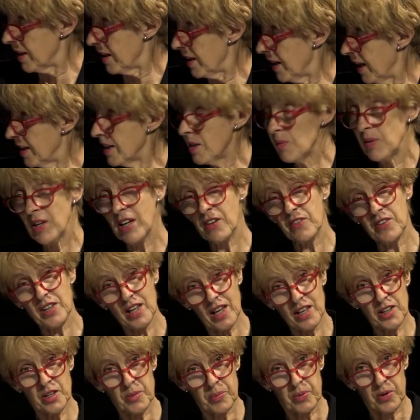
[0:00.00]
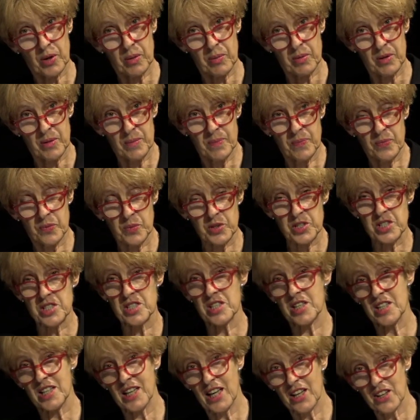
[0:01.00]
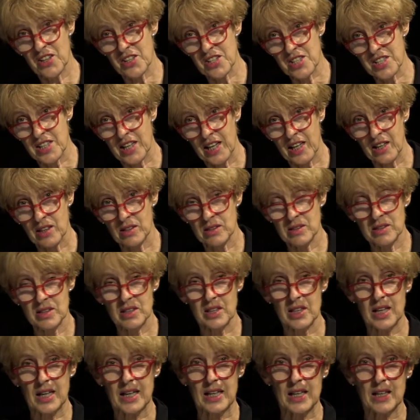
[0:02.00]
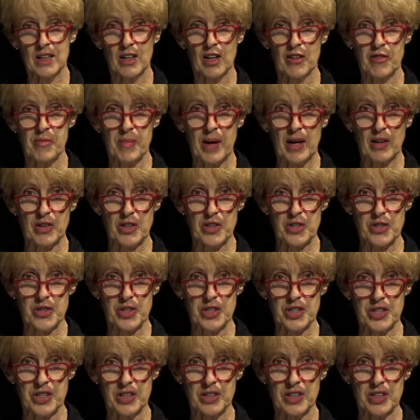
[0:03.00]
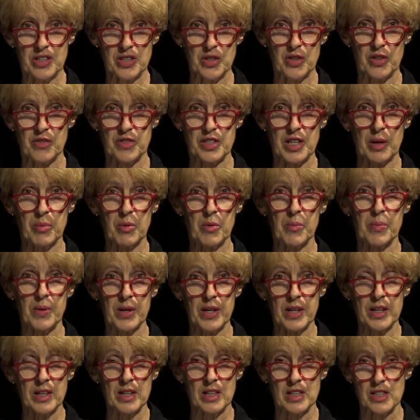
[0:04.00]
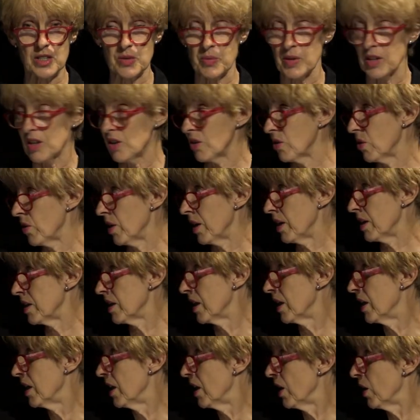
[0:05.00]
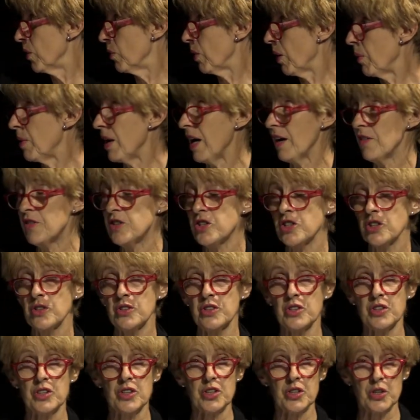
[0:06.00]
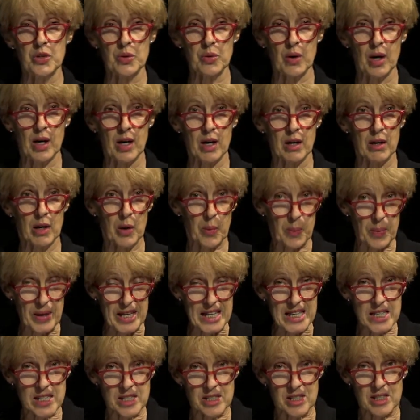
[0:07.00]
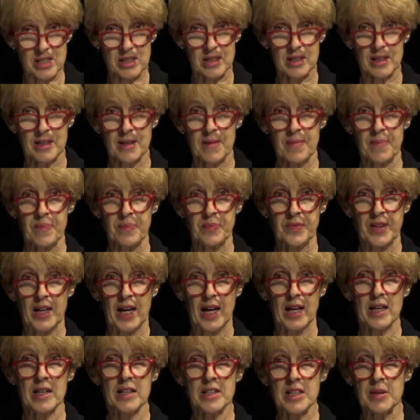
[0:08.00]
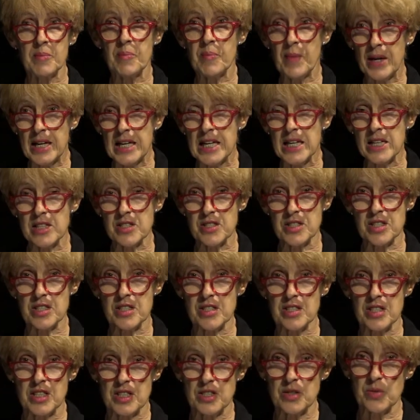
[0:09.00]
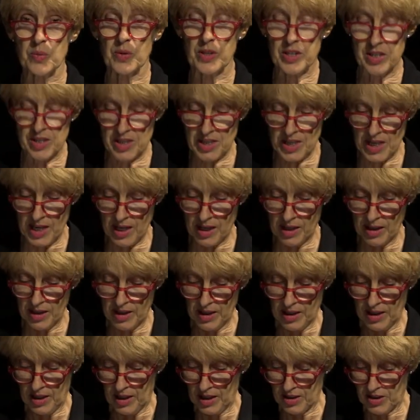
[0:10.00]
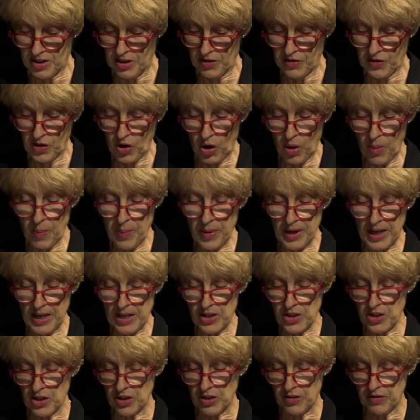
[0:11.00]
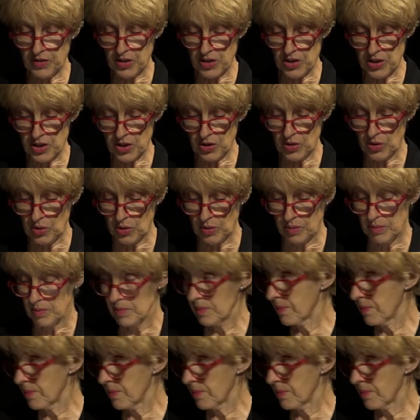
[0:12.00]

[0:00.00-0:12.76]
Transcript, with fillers: And then we have the other problem, which is at the other scale uh, of malnutrition, the sort of double burden, as we call it, where we have children who are obese and in many instances, we're seeing a sort of combination of the two.